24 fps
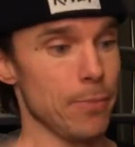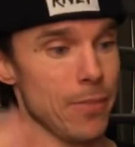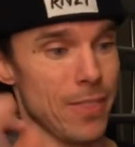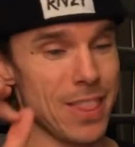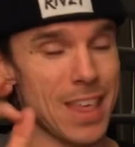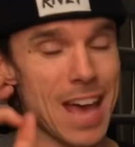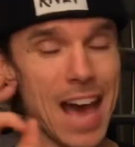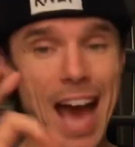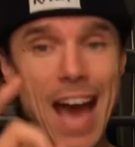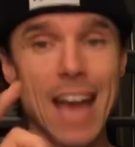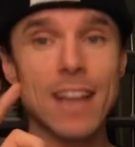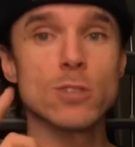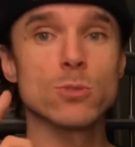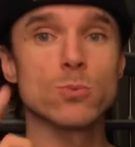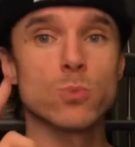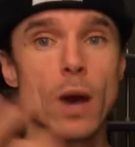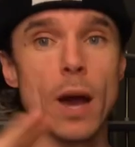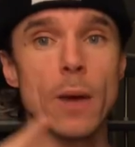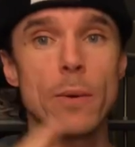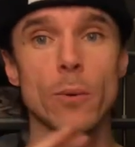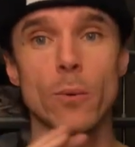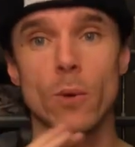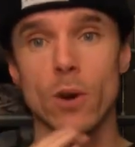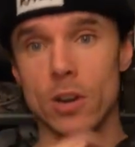That is
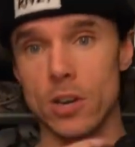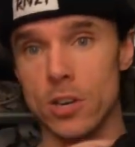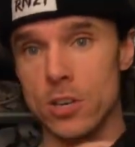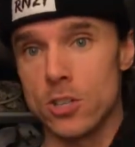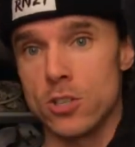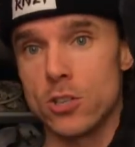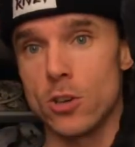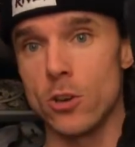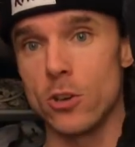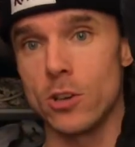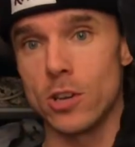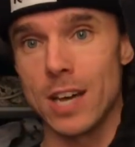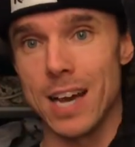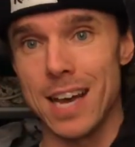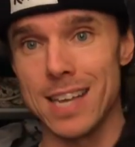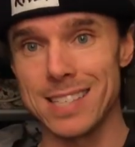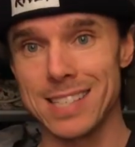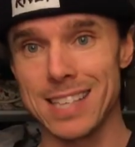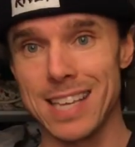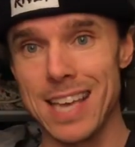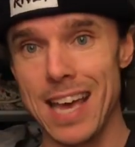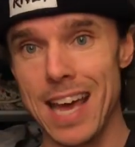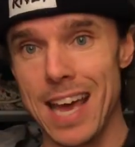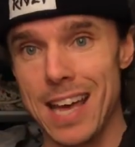why we wanted to show you
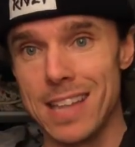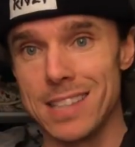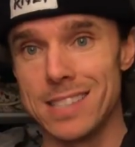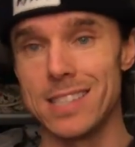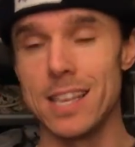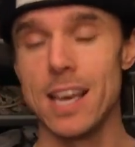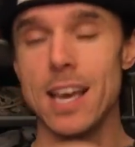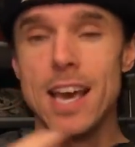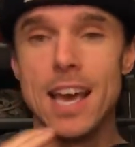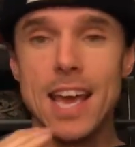guys Keds.